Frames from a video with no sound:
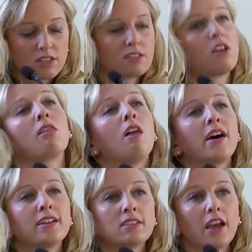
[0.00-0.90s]
is a
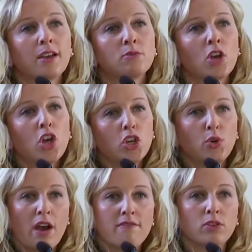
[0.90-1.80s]
lot of times you
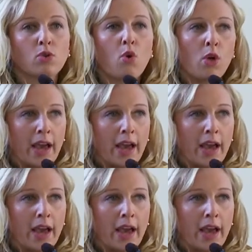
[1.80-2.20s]
have this whole